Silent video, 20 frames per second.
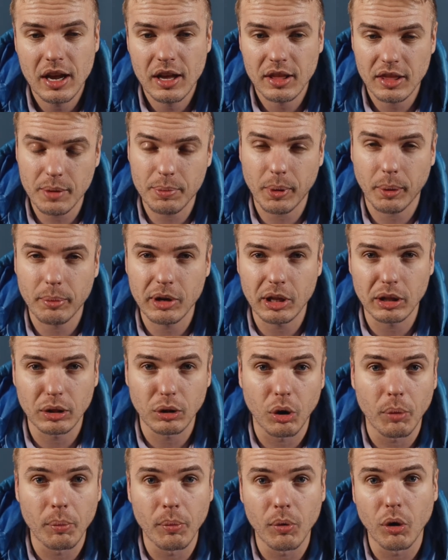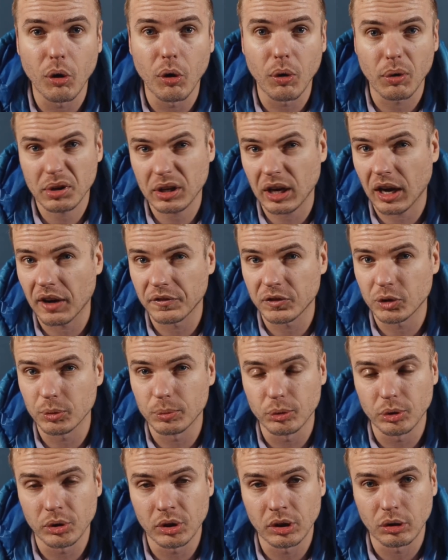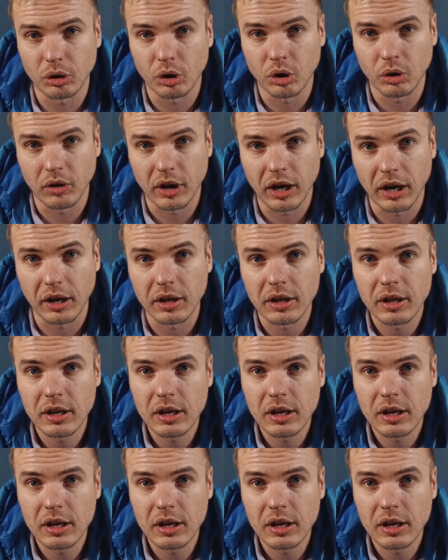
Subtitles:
They're probably a lot more comfortable in the long run.